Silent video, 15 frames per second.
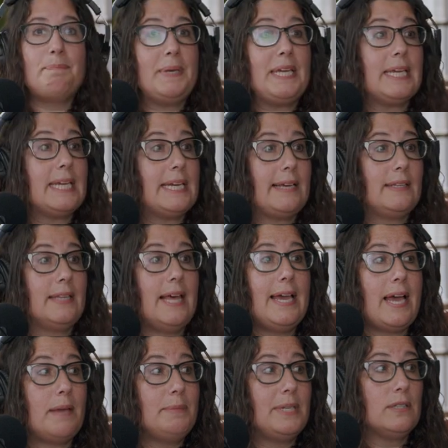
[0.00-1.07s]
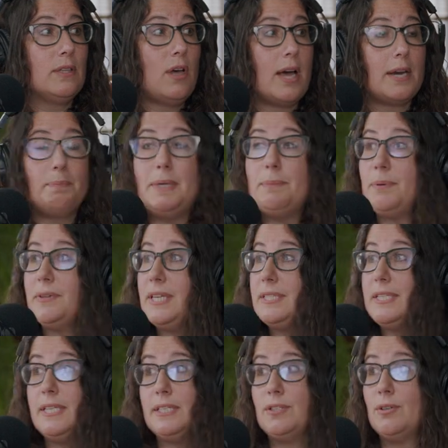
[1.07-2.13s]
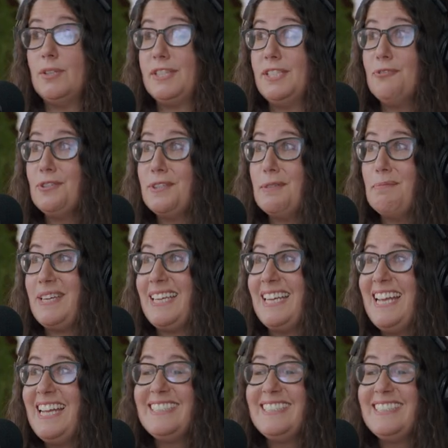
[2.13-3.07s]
Being in LA, I meet a lot of people that did it totally different than me